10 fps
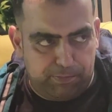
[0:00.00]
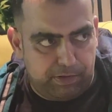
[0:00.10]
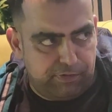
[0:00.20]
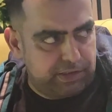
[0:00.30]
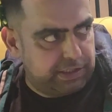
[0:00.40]

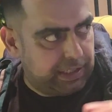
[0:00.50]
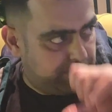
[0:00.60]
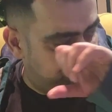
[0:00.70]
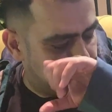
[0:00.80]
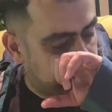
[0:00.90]
beef is
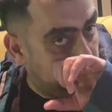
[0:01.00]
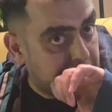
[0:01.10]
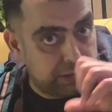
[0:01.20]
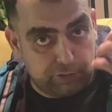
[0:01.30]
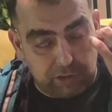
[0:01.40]
um,
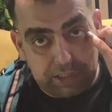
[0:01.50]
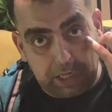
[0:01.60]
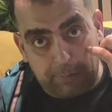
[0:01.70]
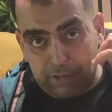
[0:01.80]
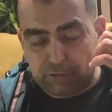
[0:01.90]
actually wait.
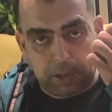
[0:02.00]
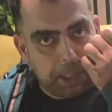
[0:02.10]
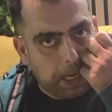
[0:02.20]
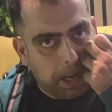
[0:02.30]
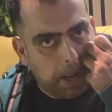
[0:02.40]
Am I
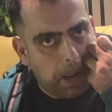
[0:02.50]
sweating?